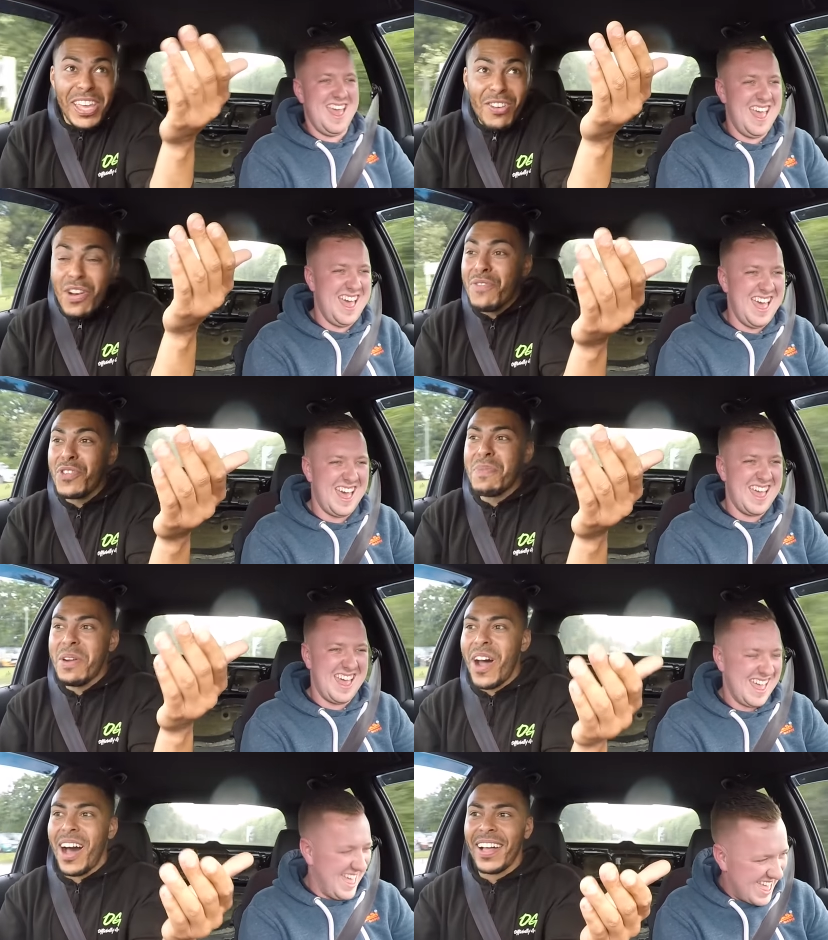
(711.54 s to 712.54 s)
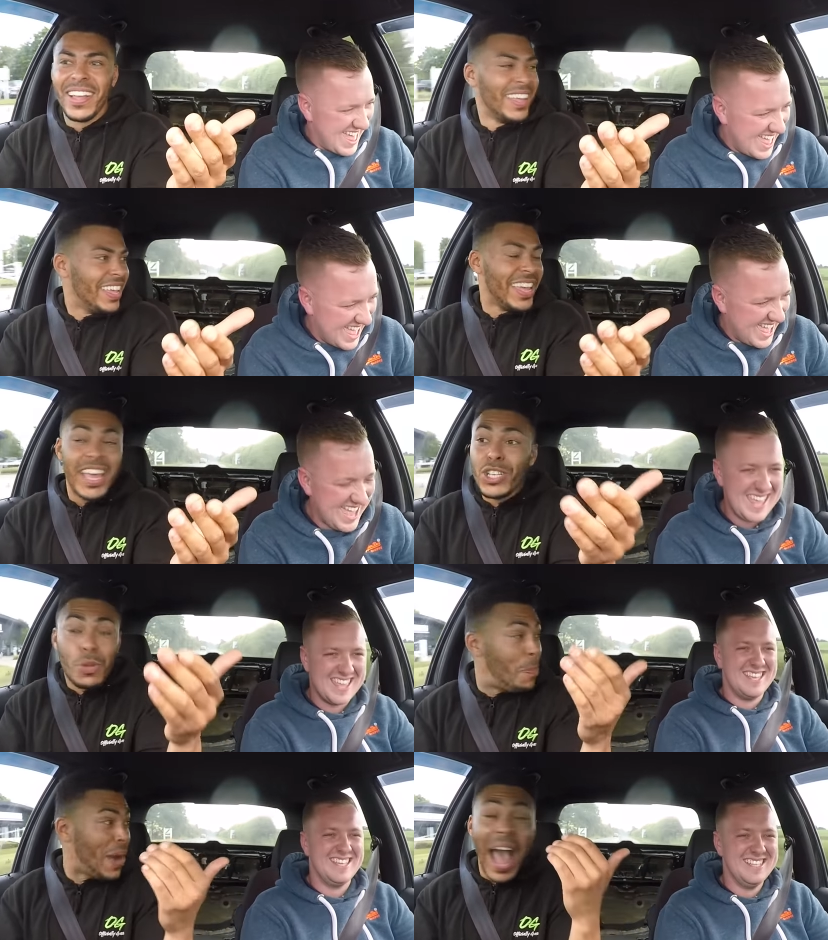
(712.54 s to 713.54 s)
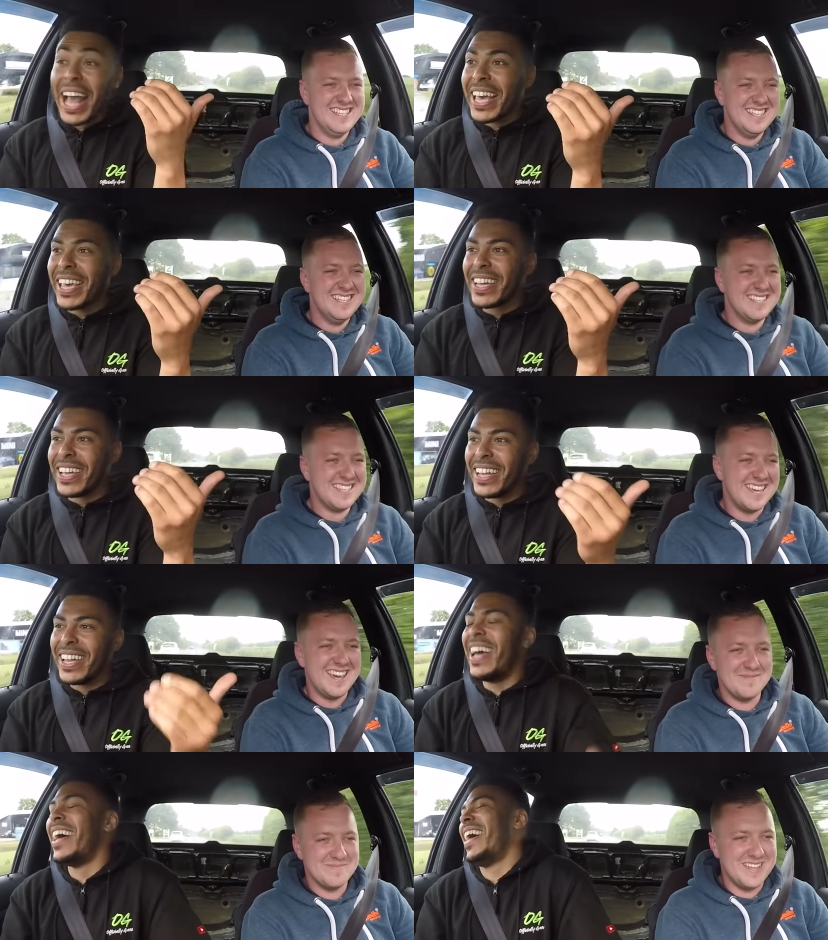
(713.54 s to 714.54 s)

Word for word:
Speaker 1: in the mirror. It's just black. Yeah.